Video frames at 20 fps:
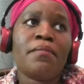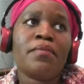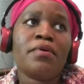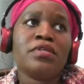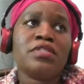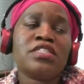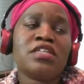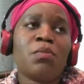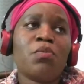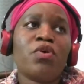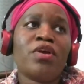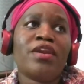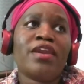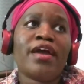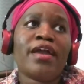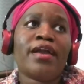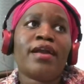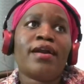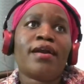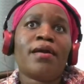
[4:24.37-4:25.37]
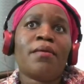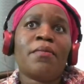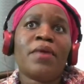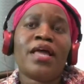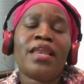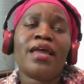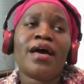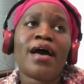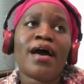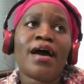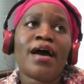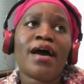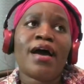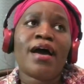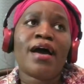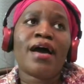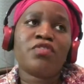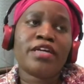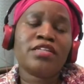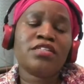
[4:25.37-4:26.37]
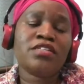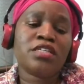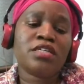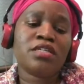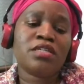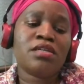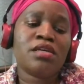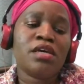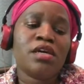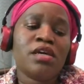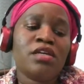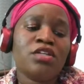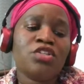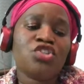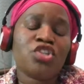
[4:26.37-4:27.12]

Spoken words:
someone like Kamala Harris, granted,